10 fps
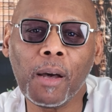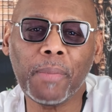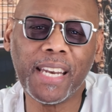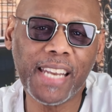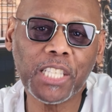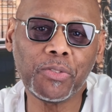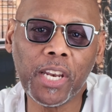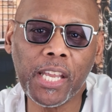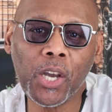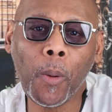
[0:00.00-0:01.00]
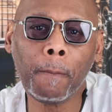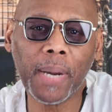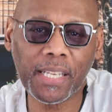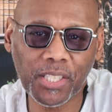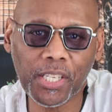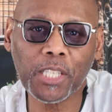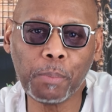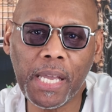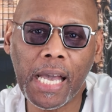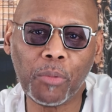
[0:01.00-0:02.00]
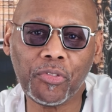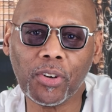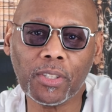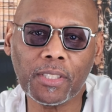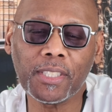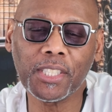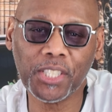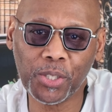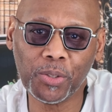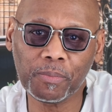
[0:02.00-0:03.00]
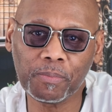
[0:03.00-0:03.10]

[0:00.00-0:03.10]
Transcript: My next video might just be helpful too.